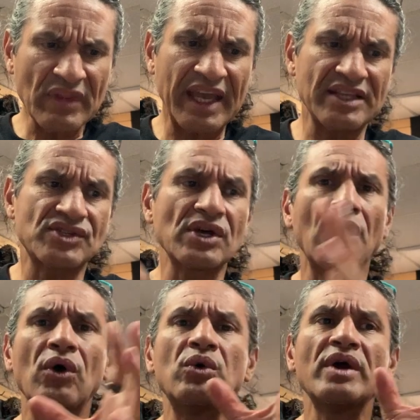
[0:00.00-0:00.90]
And
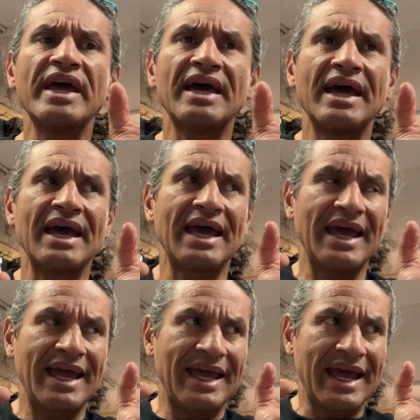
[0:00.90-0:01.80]
so
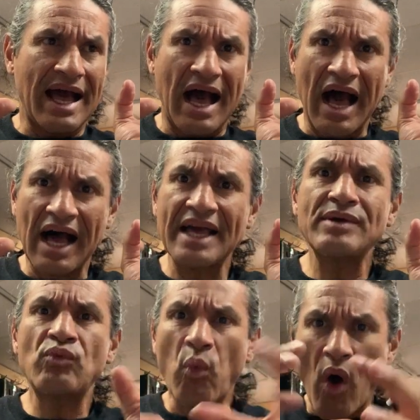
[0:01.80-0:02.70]
I
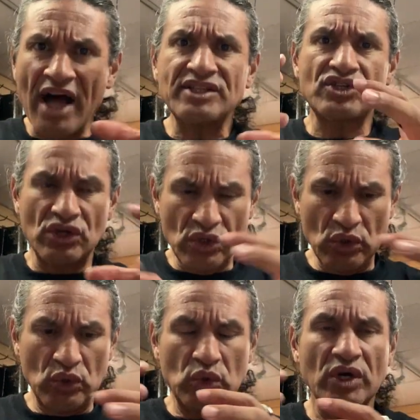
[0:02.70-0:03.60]
want
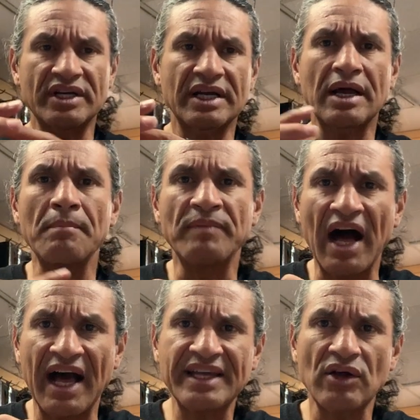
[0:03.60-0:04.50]
to
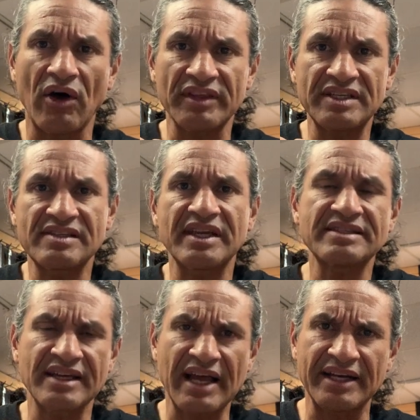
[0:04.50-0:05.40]
combine all these things
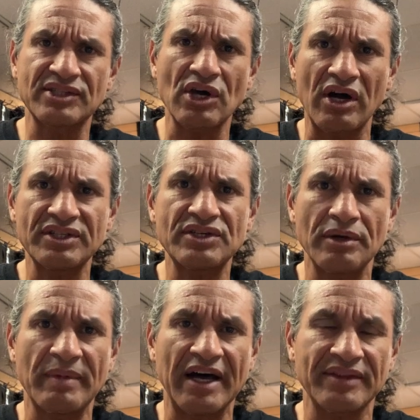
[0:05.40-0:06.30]
and kind of talk to you
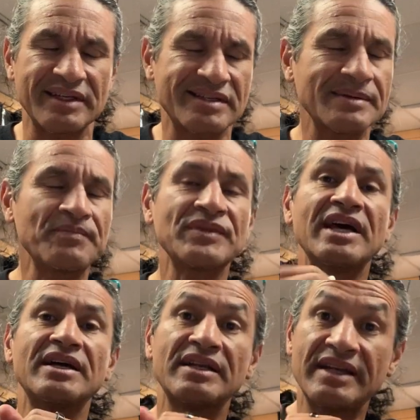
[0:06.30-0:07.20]
about this.
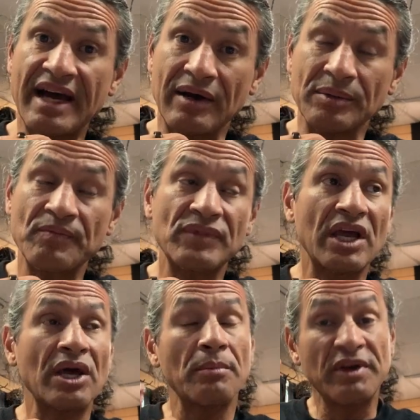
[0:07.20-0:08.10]
Now,
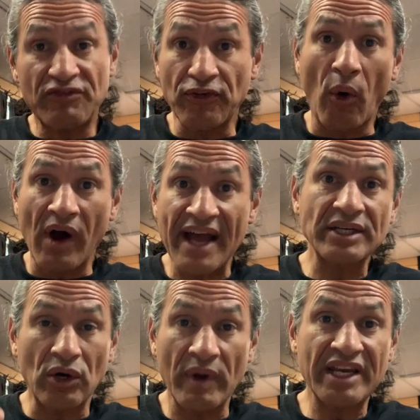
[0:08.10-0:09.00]
before I
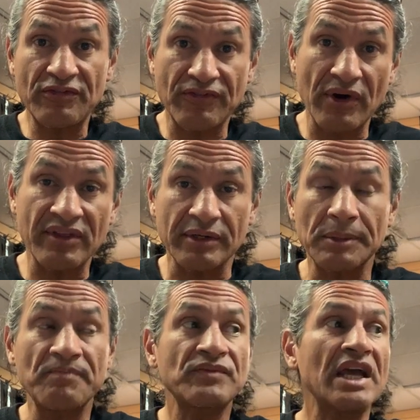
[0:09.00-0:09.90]
go any further,
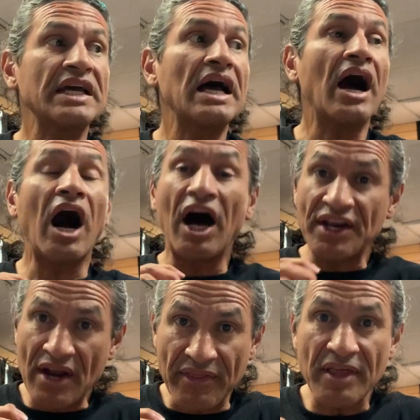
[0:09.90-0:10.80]

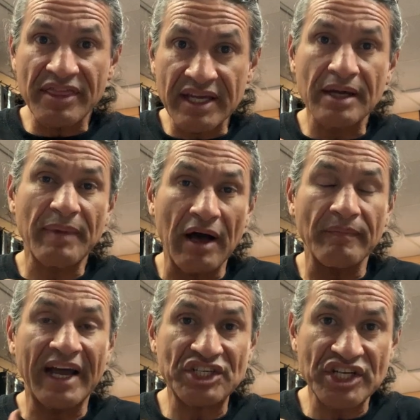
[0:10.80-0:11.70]
another thing about
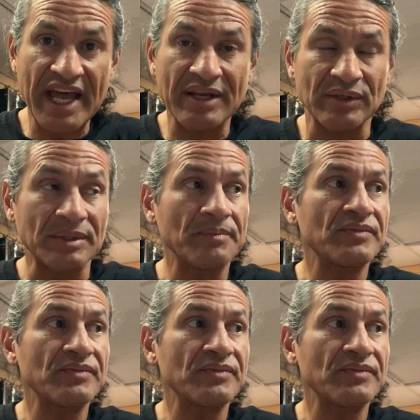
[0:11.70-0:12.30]
my channel,